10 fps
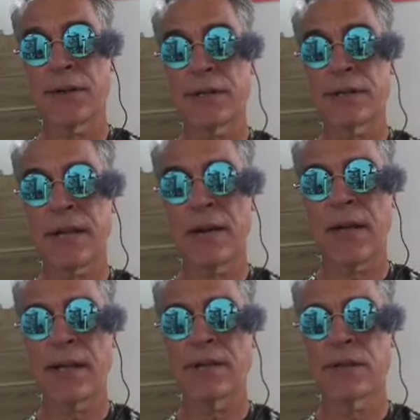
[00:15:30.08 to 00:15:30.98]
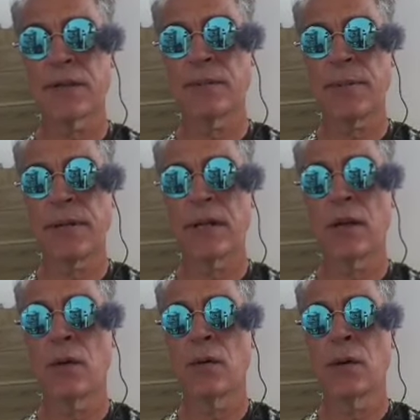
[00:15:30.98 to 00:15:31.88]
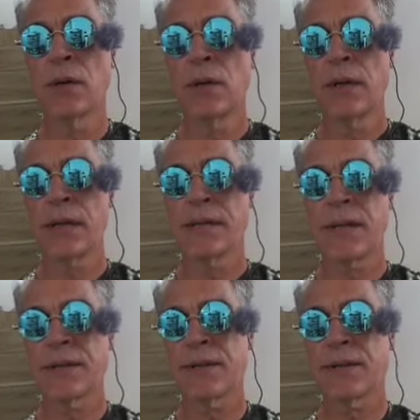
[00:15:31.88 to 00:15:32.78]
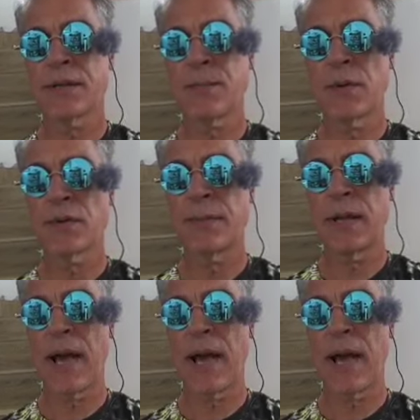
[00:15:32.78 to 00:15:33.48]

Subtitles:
does sound like it's a little bit low. It says it's supposed to be